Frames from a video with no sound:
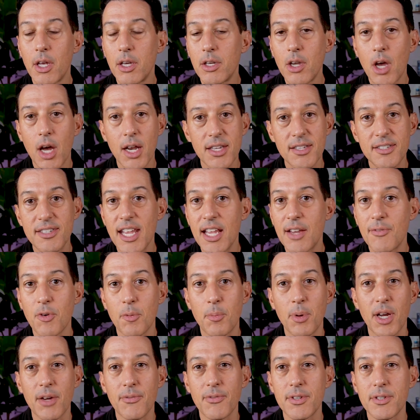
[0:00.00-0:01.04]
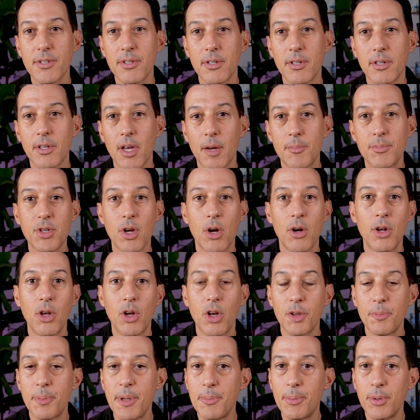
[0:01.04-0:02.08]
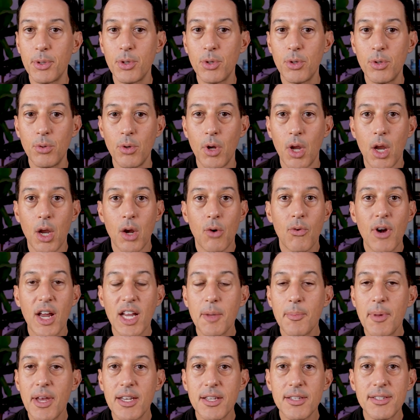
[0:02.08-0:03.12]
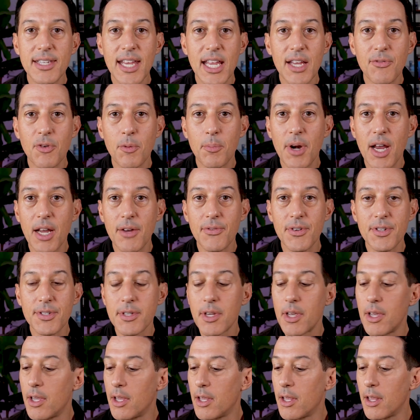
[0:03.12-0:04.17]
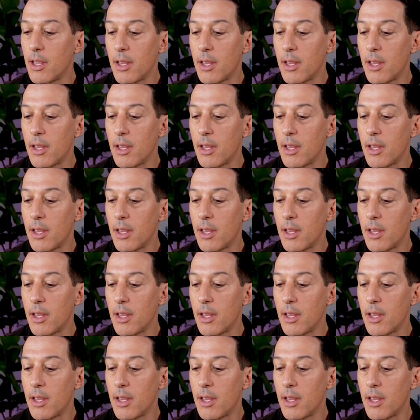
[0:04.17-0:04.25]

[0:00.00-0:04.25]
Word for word: Not a steak for breakfast. I'm sorry to all the people who recommend a steak for breakfast.